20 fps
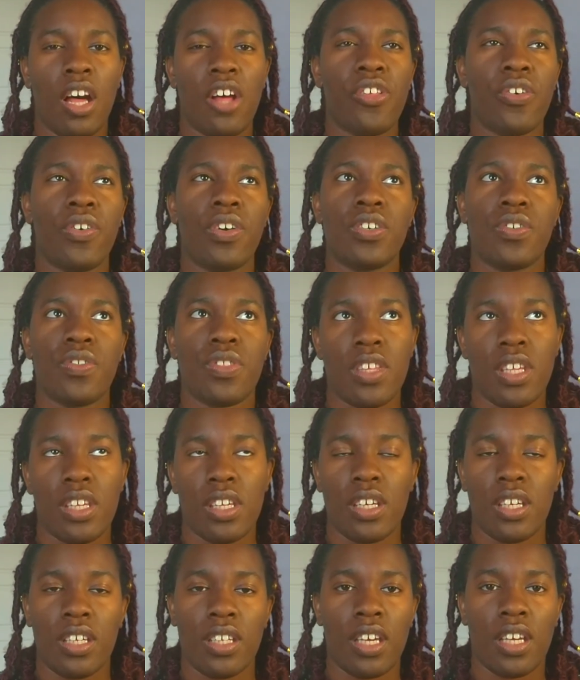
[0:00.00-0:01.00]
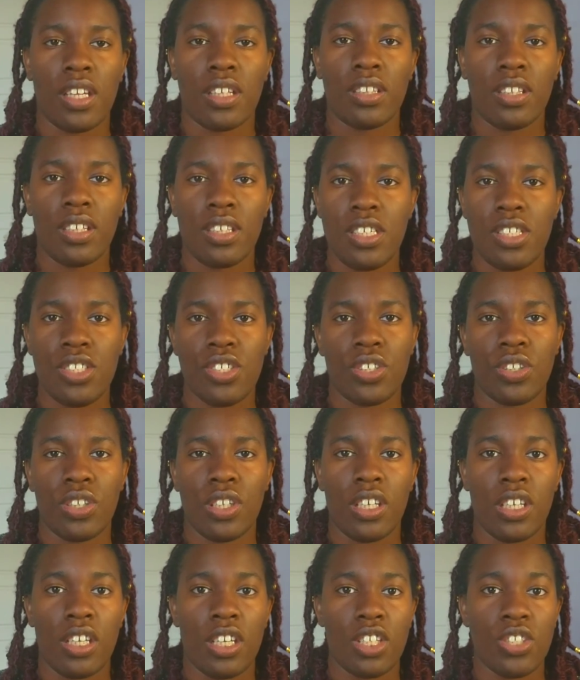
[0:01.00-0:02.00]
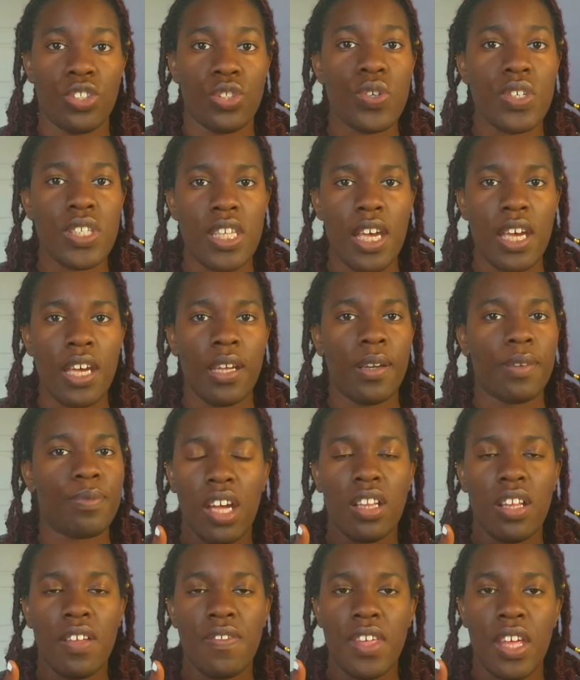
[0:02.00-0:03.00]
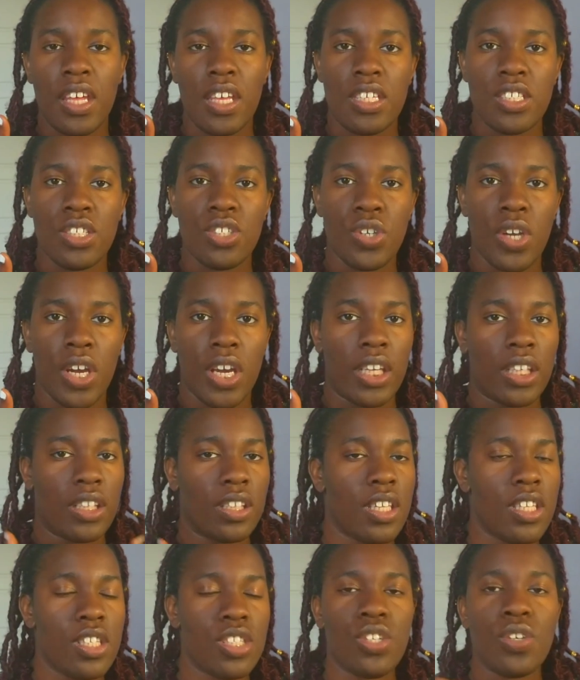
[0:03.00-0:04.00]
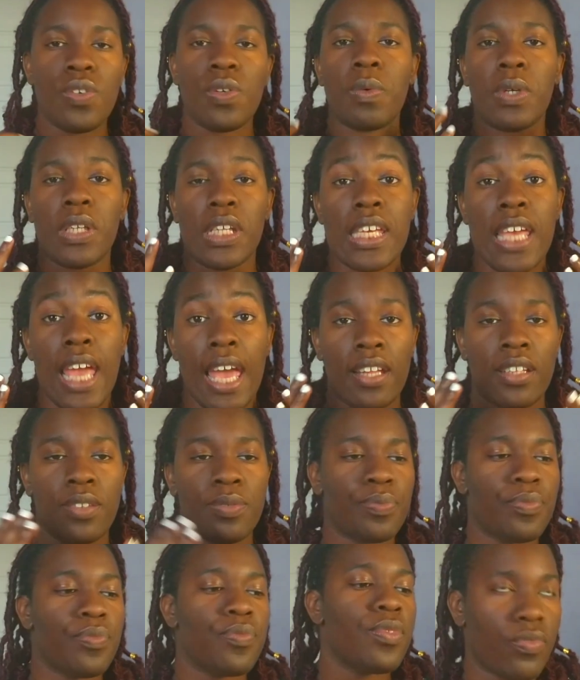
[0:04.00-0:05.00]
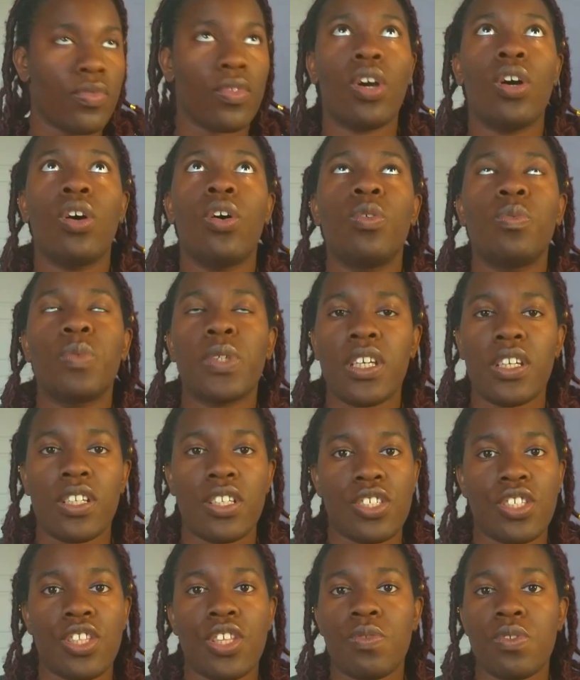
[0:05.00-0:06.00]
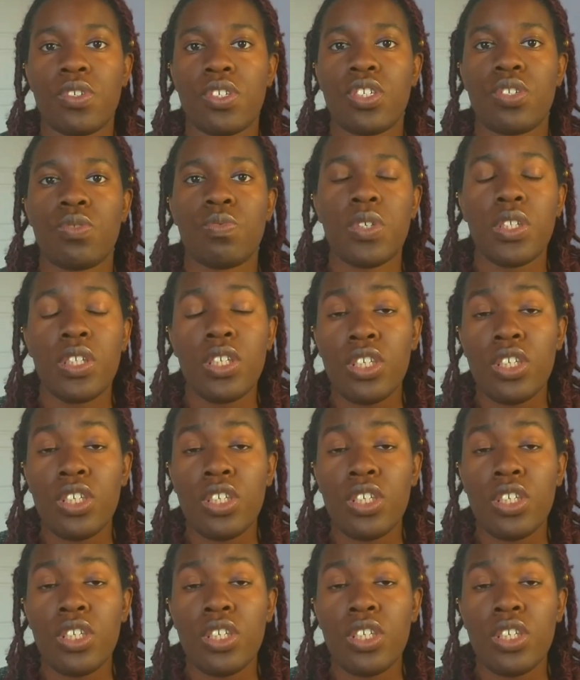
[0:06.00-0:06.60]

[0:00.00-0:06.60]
Although I don't think, again, hye-jun enjoys that. I love that he's trying. He's doing what he can. Oh my goodness, there was this really